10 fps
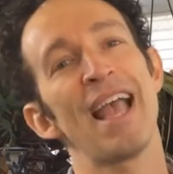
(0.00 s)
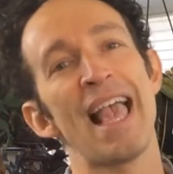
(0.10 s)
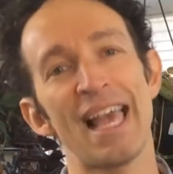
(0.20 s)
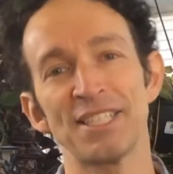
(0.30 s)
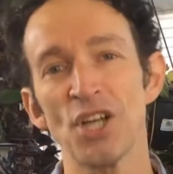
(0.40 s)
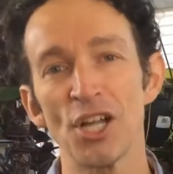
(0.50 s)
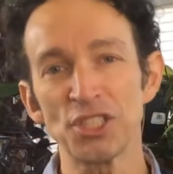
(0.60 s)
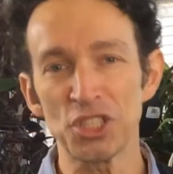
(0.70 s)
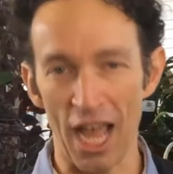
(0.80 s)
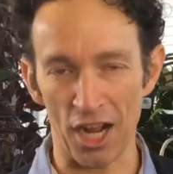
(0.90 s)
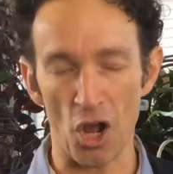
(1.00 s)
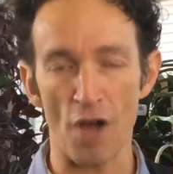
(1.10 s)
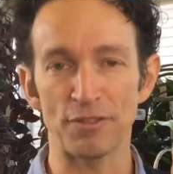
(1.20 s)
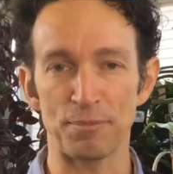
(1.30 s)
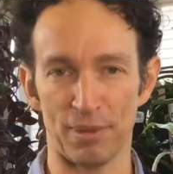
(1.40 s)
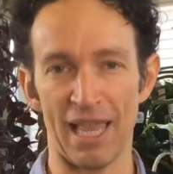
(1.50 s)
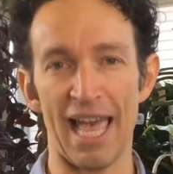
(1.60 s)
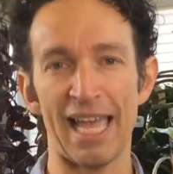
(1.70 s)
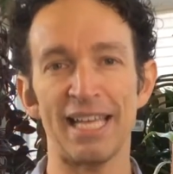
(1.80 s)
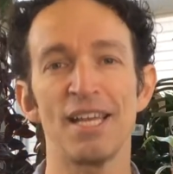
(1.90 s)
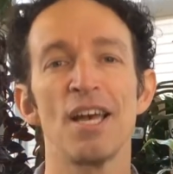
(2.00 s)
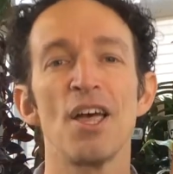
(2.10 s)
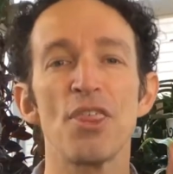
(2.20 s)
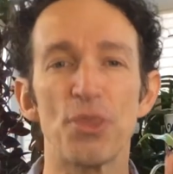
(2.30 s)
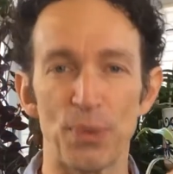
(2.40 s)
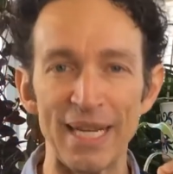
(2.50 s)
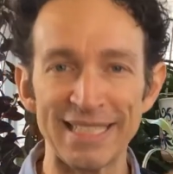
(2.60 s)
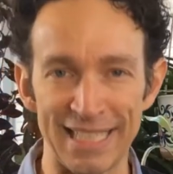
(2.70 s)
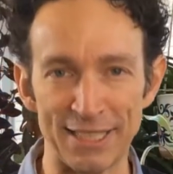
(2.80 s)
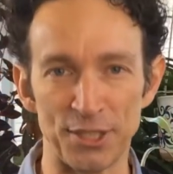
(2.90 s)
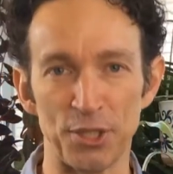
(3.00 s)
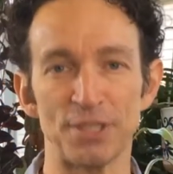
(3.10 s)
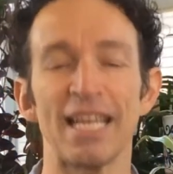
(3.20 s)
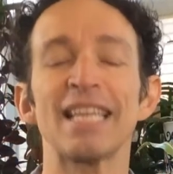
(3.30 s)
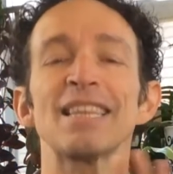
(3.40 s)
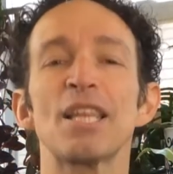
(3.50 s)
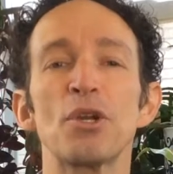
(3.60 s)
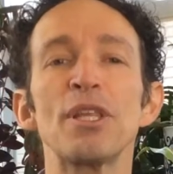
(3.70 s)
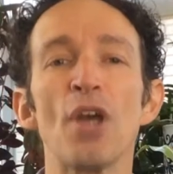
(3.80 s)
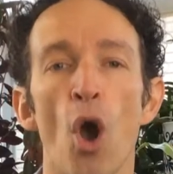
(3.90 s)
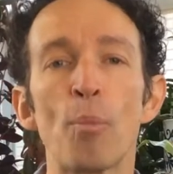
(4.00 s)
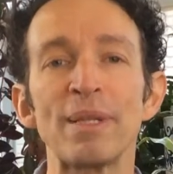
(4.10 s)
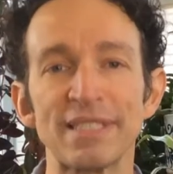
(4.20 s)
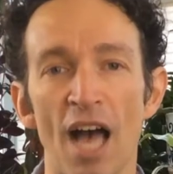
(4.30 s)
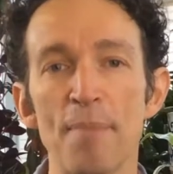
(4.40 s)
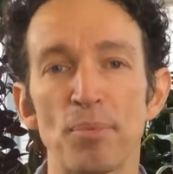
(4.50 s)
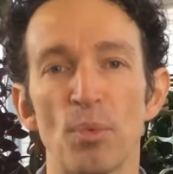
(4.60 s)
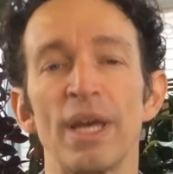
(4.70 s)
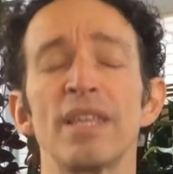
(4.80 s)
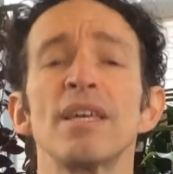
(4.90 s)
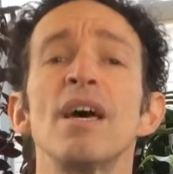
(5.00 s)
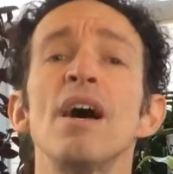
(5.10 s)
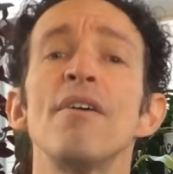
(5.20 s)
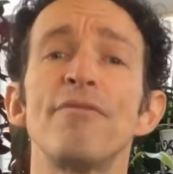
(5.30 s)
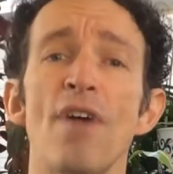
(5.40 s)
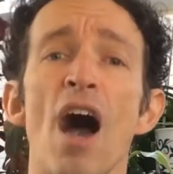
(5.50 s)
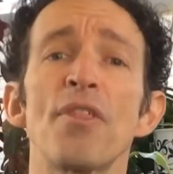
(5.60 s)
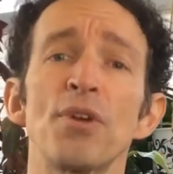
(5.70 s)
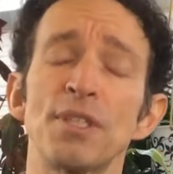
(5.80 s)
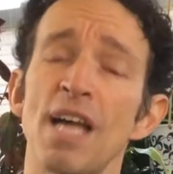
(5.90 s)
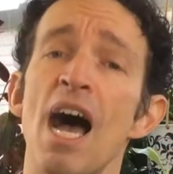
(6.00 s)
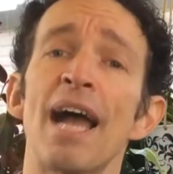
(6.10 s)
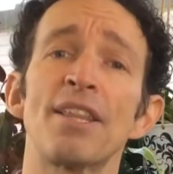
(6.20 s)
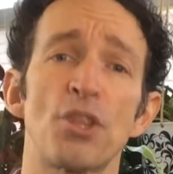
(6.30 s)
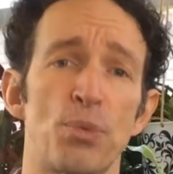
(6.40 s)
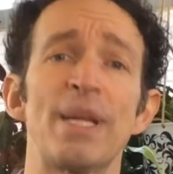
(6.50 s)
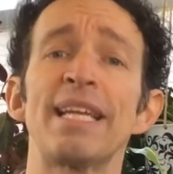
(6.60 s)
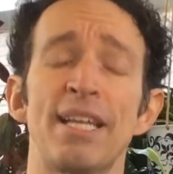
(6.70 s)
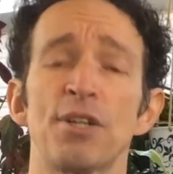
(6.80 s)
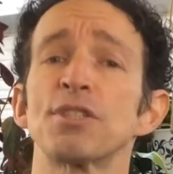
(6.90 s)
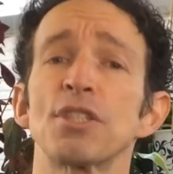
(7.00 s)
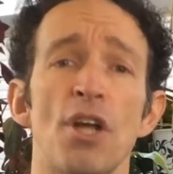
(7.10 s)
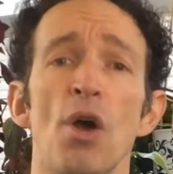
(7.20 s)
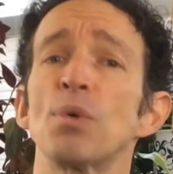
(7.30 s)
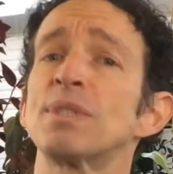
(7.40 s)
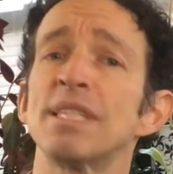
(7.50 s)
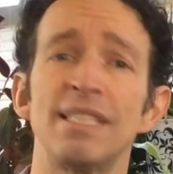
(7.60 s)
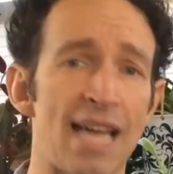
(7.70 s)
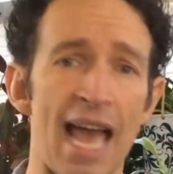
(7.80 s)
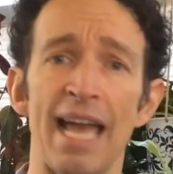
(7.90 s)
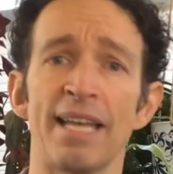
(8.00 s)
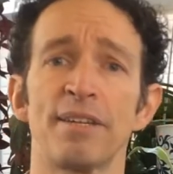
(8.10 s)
Anton Chekhov's play, Three Sisters. It literally opens up with, "Father died 3 years ago today."